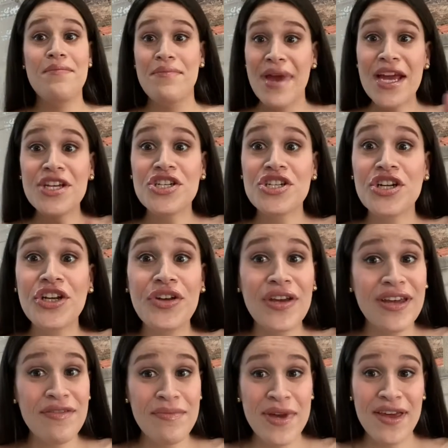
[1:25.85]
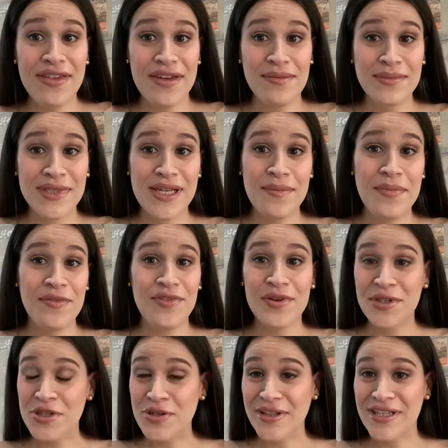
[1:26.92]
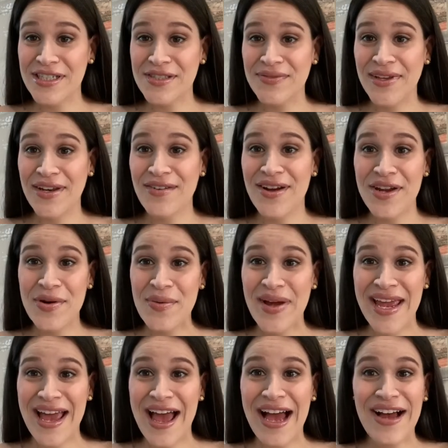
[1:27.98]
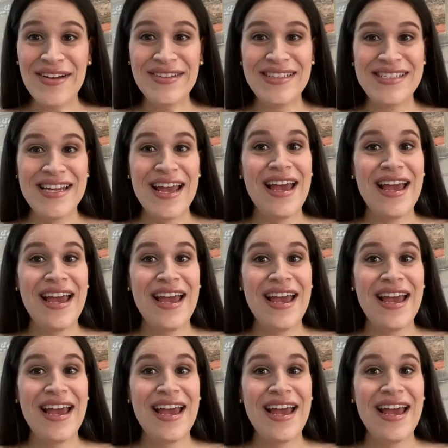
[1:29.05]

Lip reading: Make sure you give me a thumbs up if you enjoyed this video on your way out.